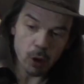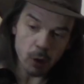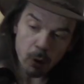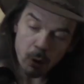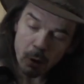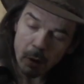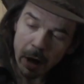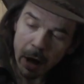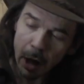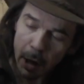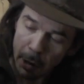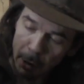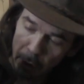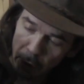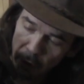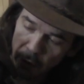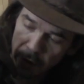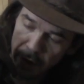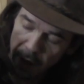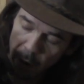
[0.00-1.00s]
You're a
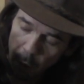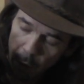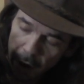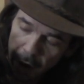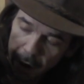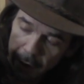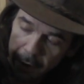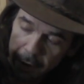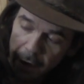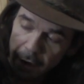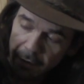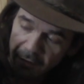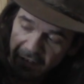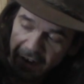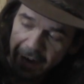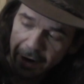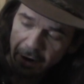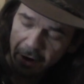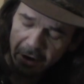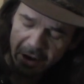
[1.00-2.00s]
loony one,
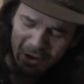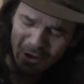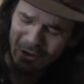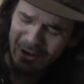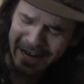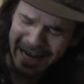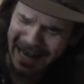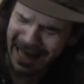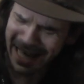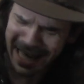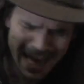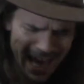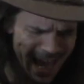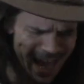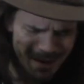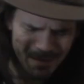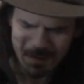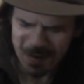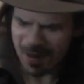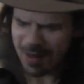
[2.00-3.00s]
Vader. You don't need a
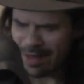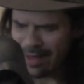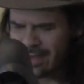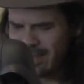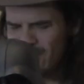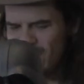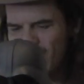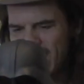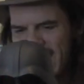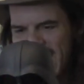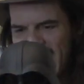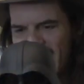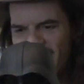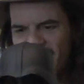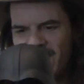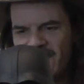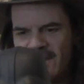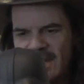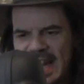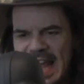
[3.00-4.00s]
cape. You
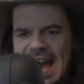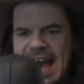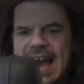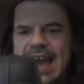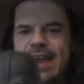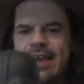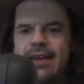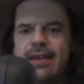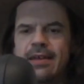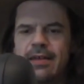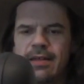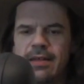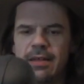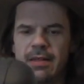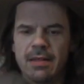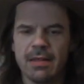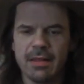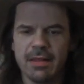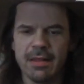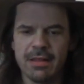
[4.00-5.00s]
can't fly.
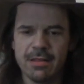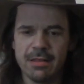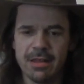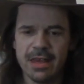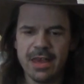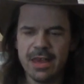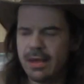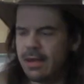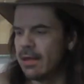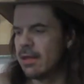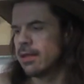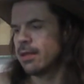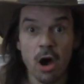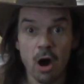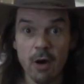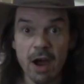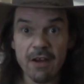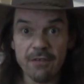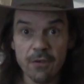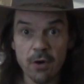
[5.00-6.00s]
See?
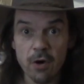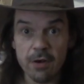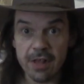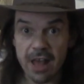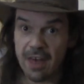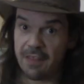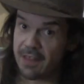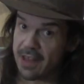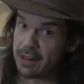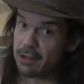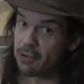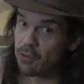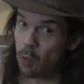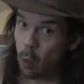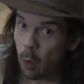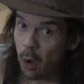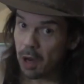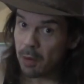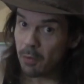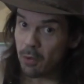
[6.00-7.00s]
All right, folks, I think there's
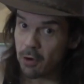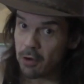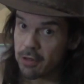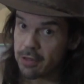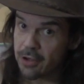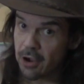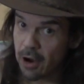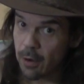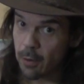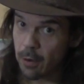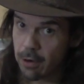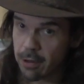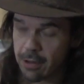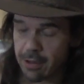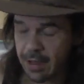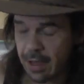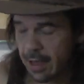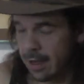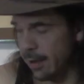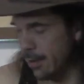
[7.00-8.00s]
one more Star Wars
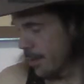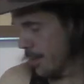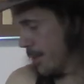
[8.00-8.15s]
thing.